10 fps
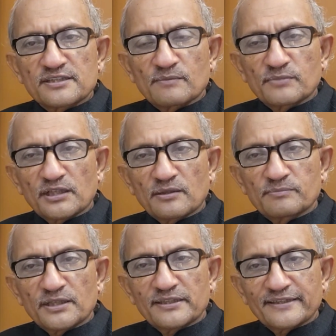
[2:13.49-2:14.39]
some
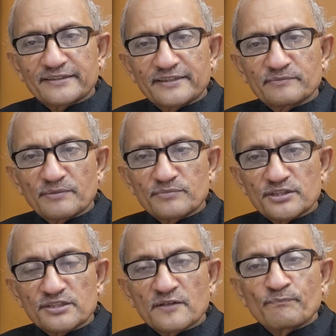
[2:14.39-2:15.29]
club, collecting
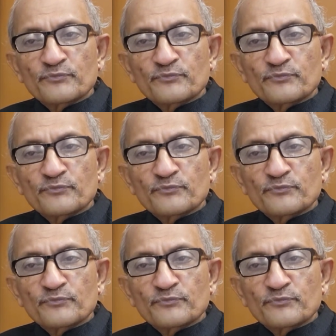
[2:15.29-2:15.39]
members,